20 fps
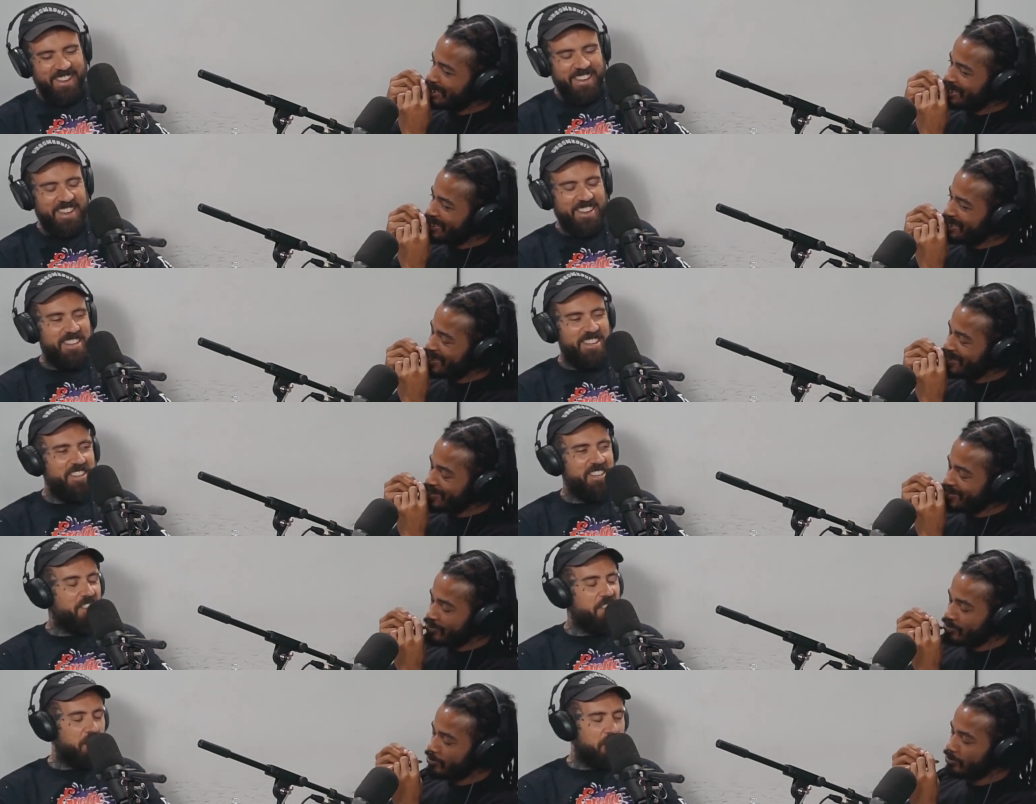Speaker 1: He
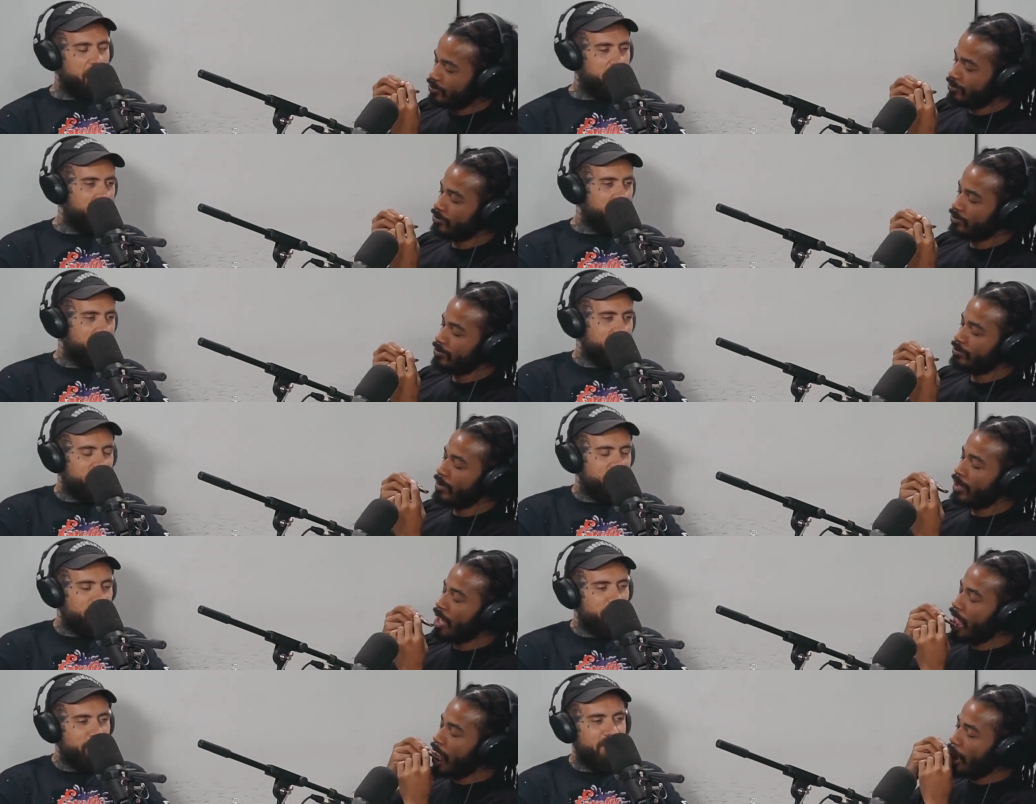did delete it, though,
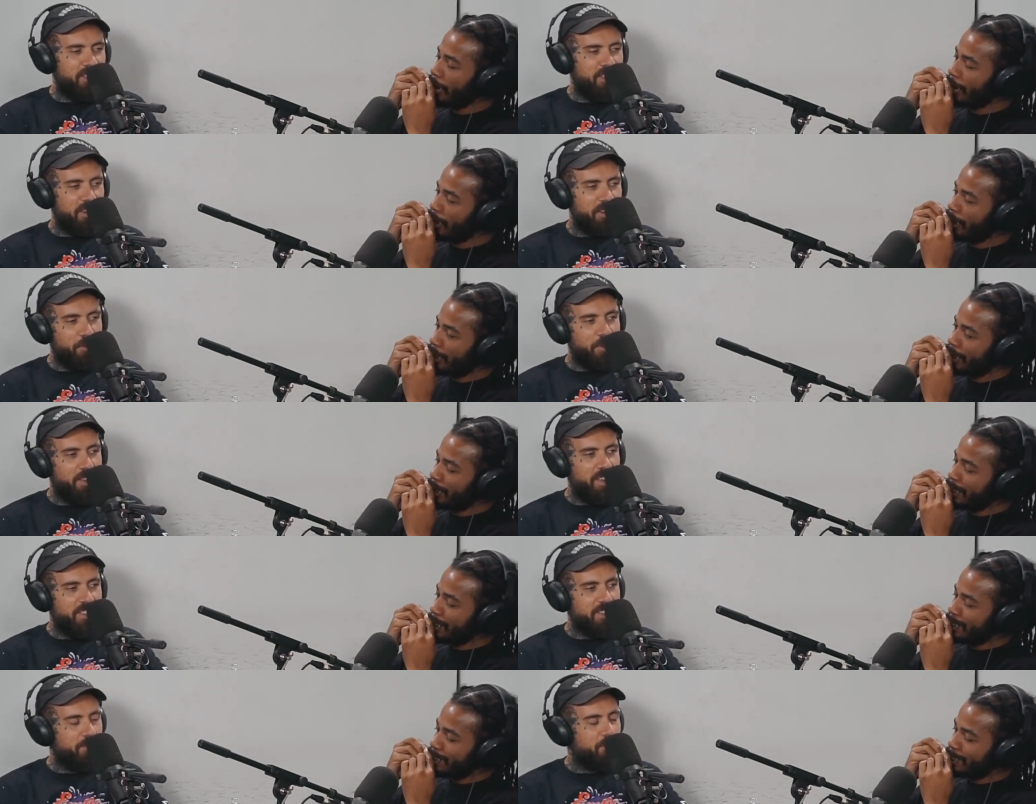so apparently he
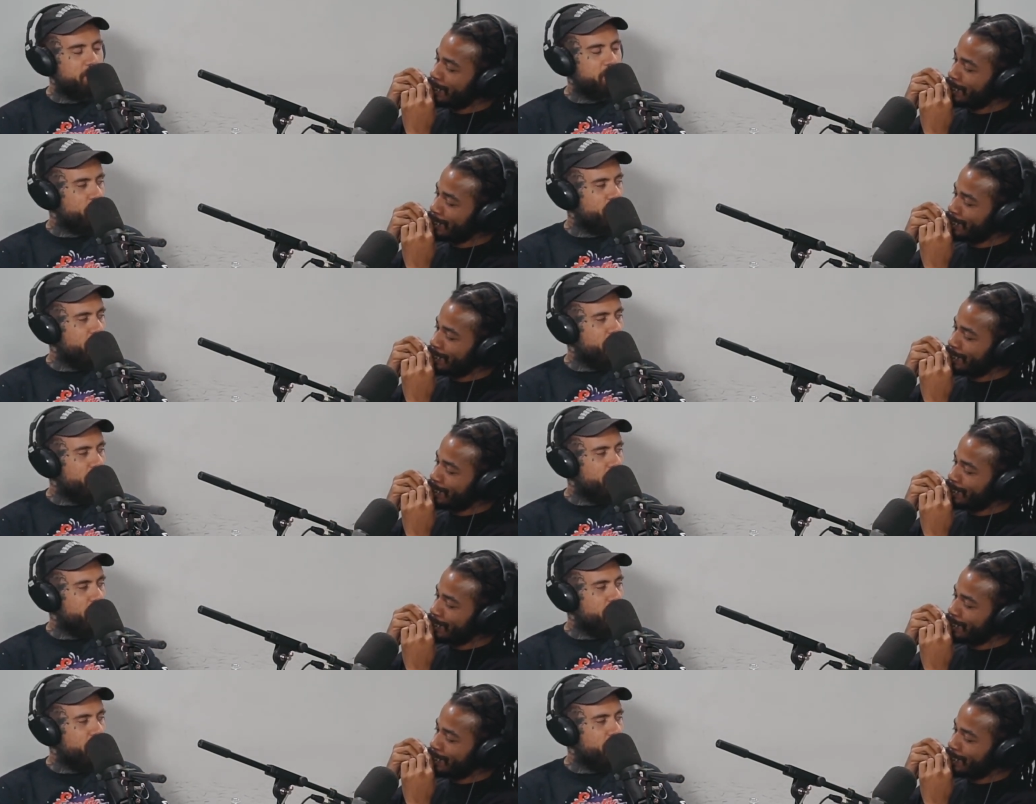realized he was